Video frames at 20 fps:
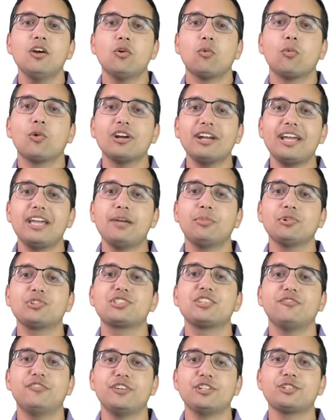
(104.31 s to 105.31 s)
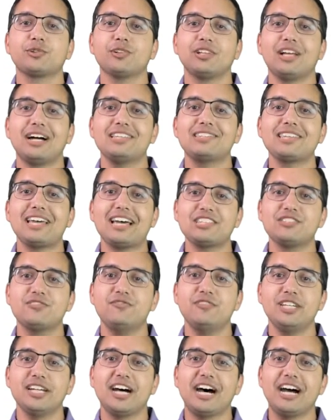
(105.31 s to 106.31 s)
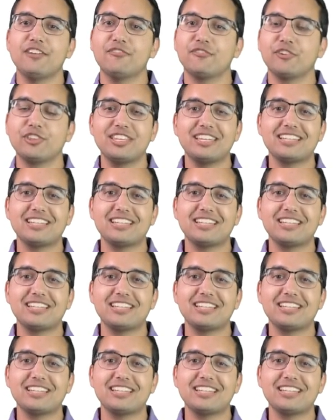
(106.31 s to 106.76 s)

we're able to visualize SVI for the